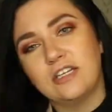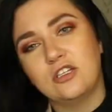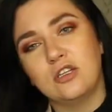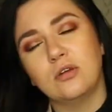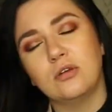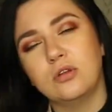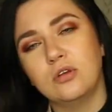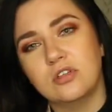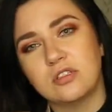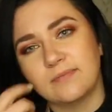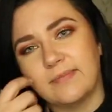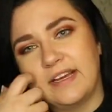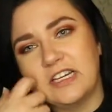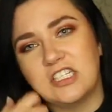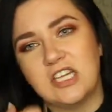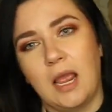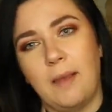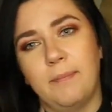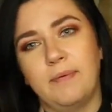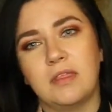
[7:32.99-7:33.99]
do lose my
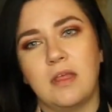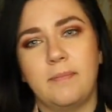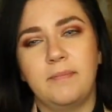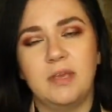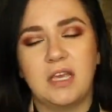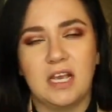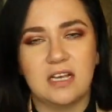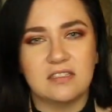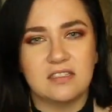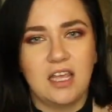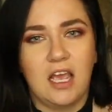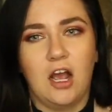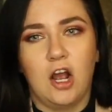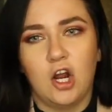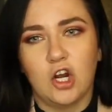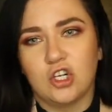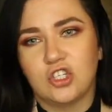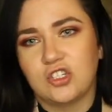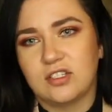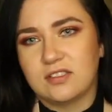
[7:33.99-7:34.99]
shape in them because they
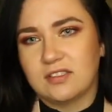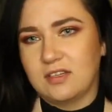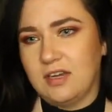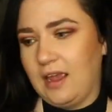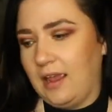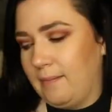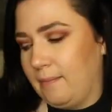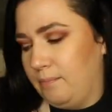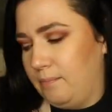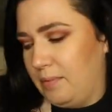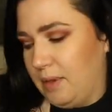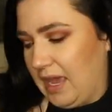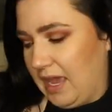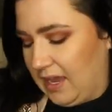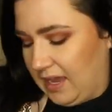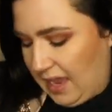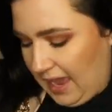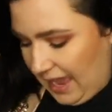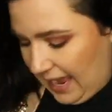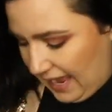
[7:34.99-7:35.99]
are just a
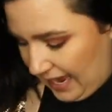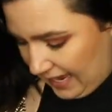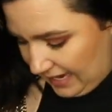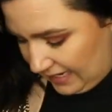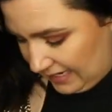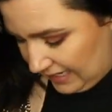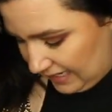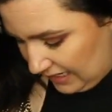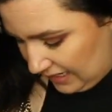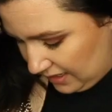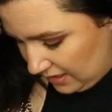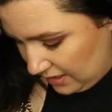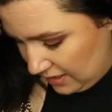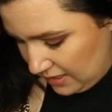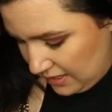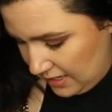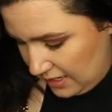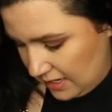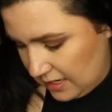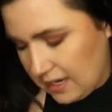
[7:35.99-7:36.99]
big hangy
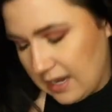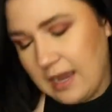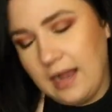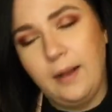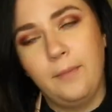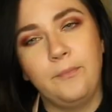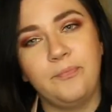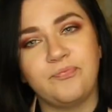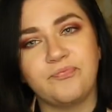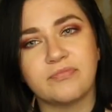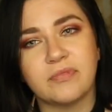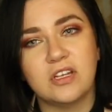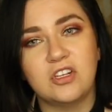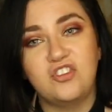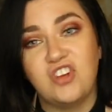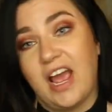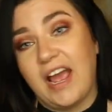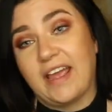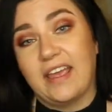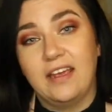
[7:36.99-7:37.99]

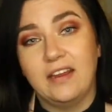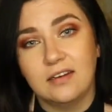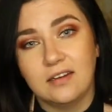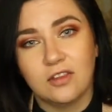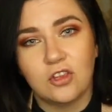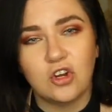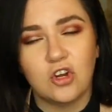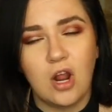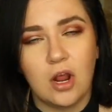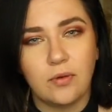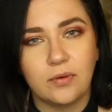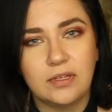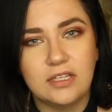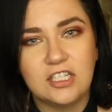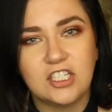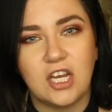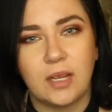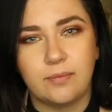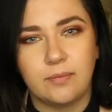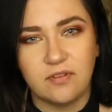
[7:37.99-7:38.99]
jacket and they're not really shape